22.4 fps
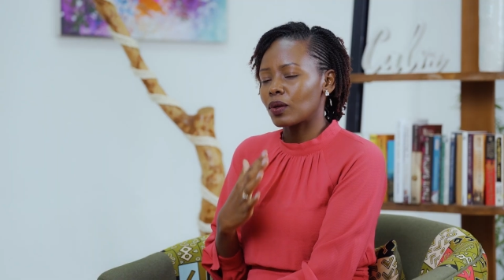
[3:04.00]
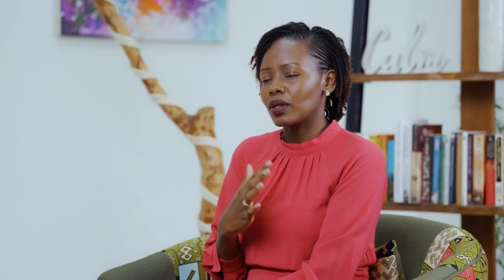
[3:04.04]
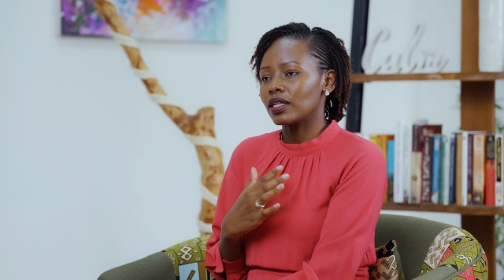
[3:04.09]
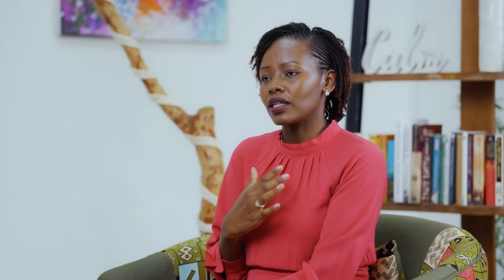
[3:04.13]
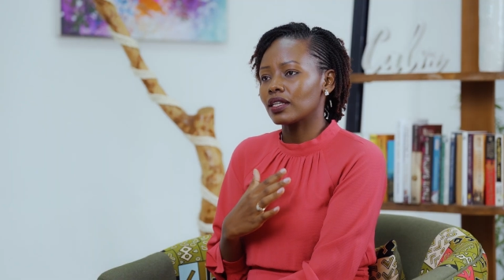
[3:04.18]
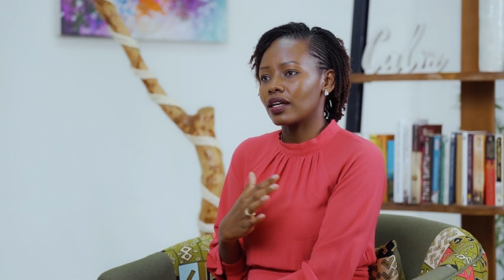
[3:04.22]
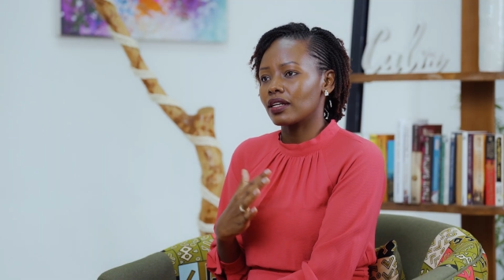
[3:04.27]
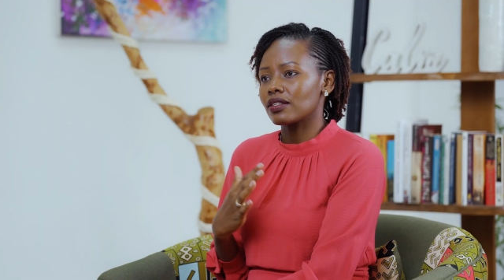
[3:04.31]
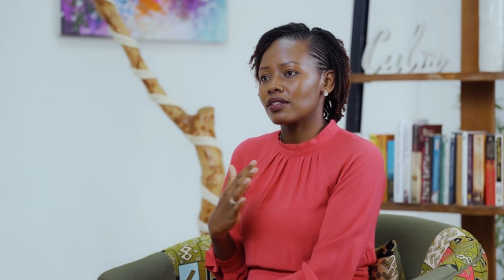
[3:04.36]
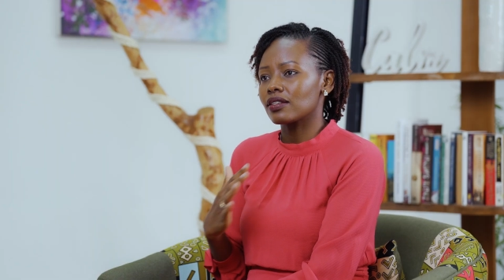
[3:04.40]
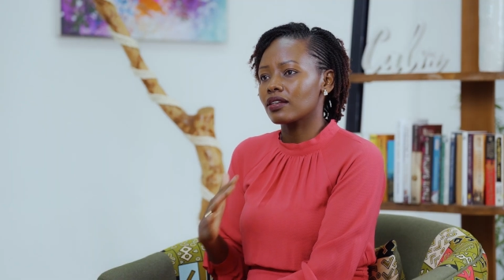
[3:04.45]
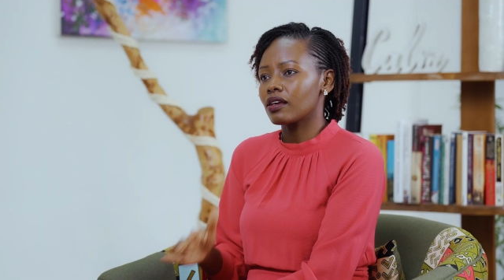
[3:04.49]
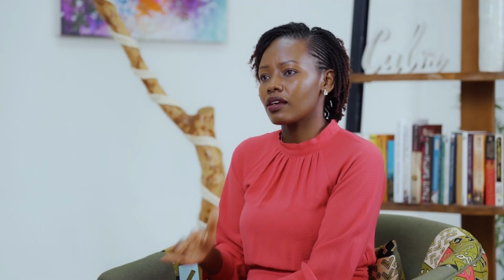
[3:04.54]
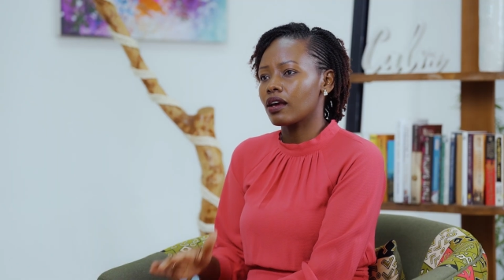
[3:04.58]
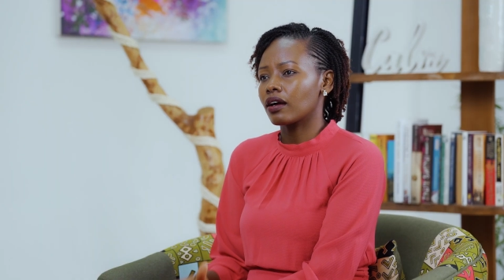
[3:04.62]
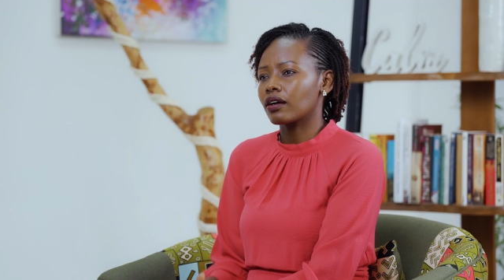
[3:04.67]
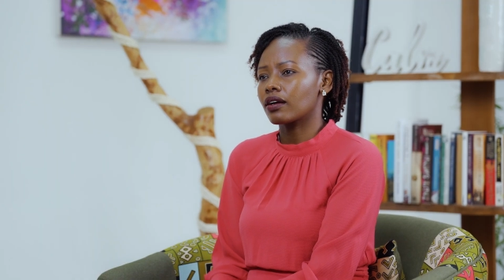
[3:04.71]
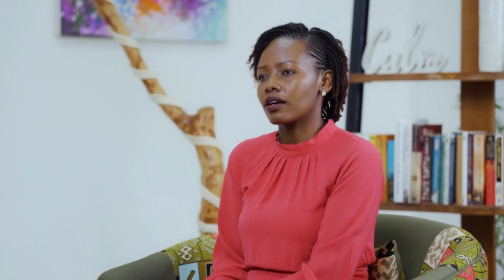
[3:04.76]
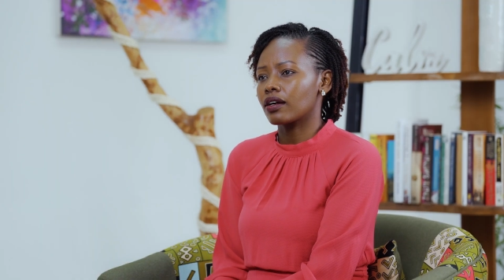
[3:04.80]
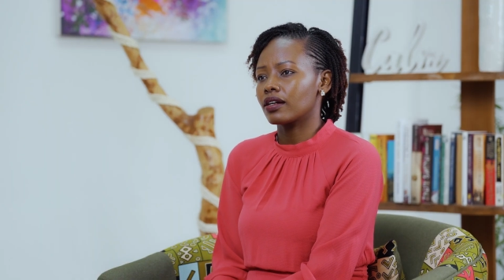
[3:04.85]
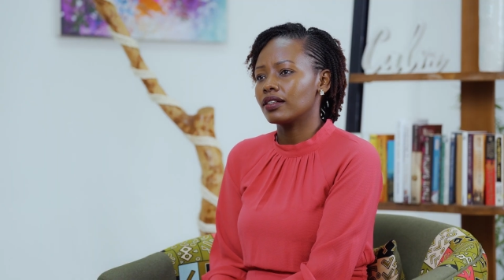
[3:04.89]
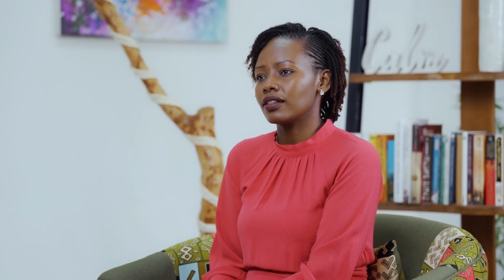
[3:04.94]
only getting
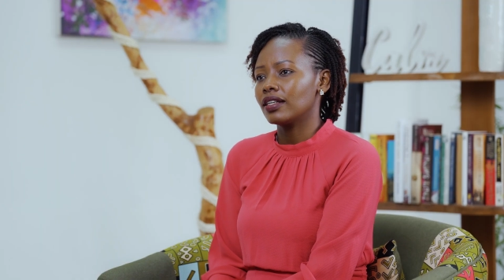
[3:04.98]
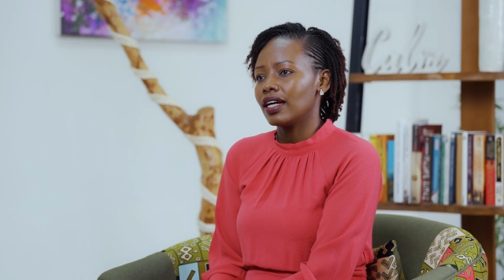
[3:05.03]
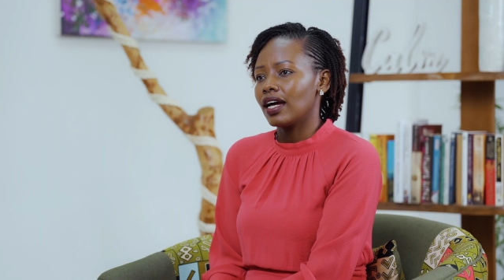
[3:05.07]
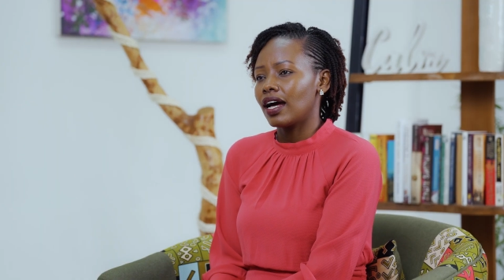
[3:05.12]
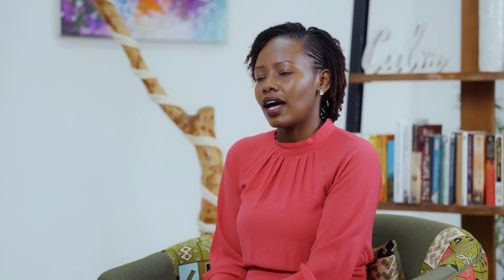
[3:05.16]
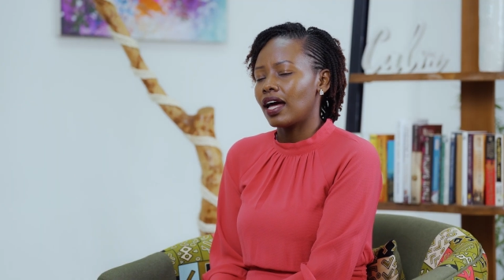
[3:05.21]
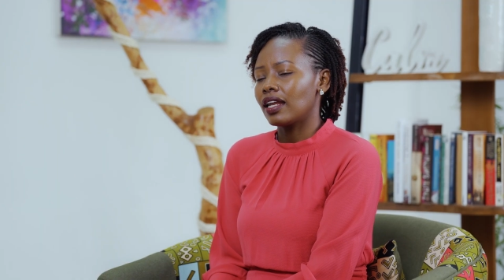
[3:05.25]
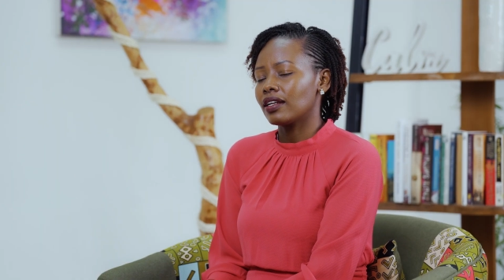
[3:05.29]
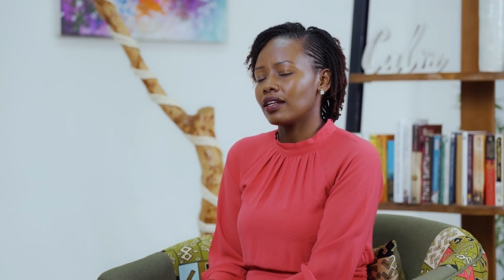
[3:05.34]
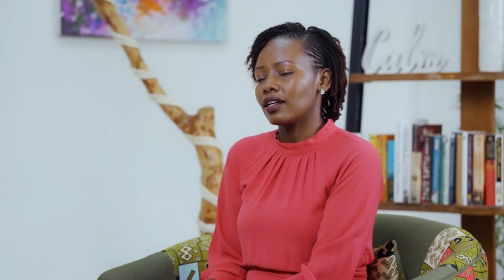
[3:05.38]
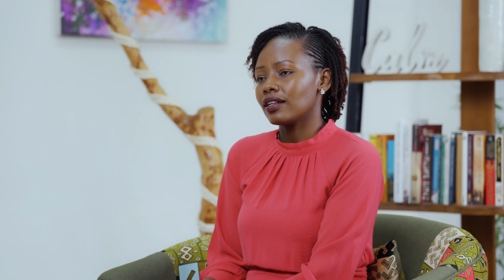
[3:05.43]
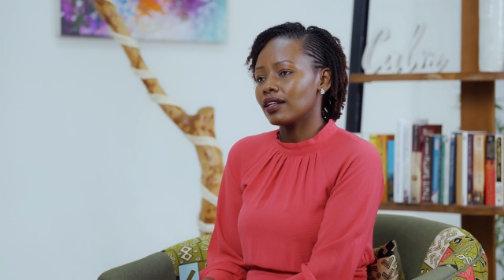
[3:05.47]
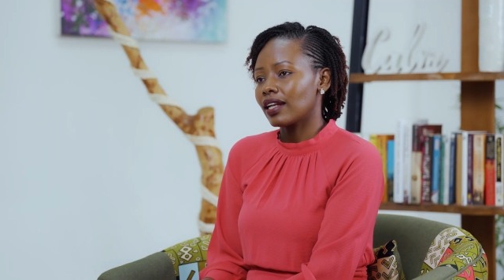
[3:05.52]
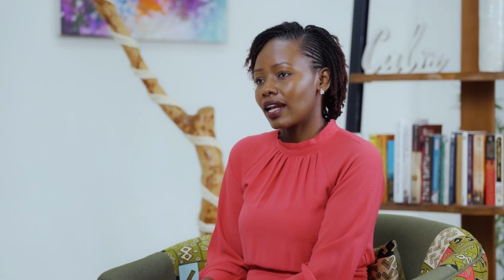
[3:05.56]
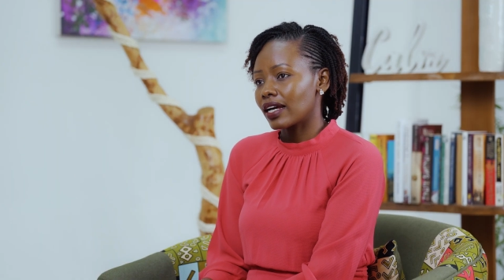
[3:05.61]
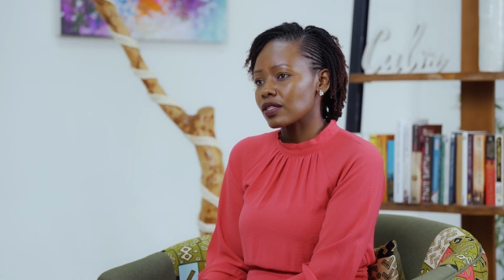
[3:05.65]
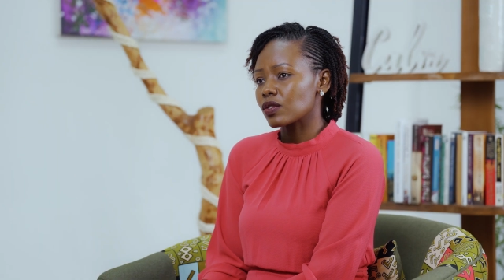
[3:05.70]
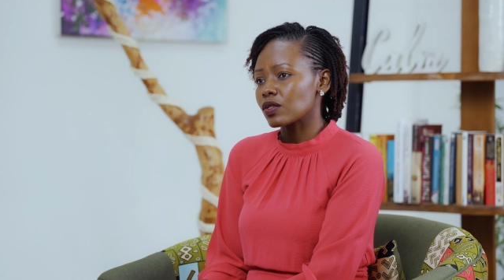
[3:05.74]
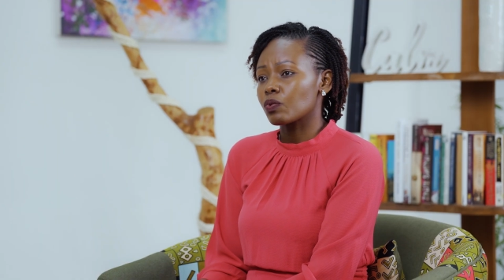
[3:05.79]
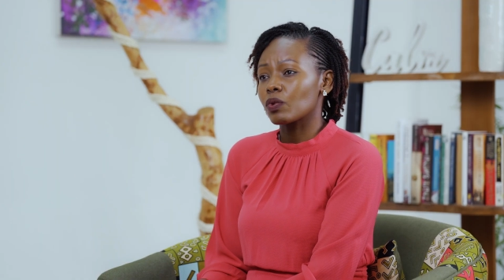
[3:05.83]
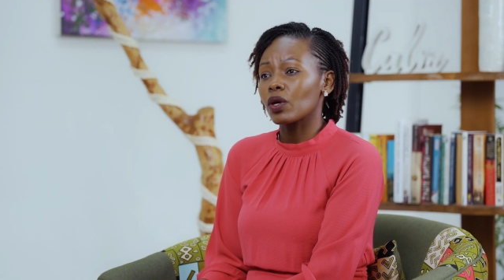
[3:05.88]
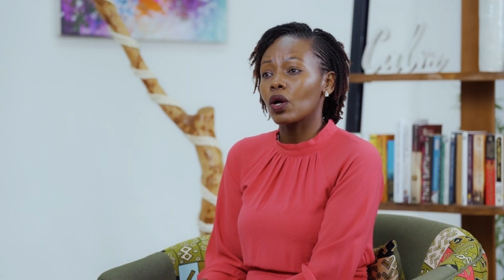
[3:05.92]
younger. And
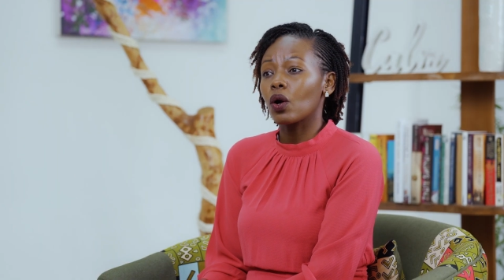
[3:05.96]
unless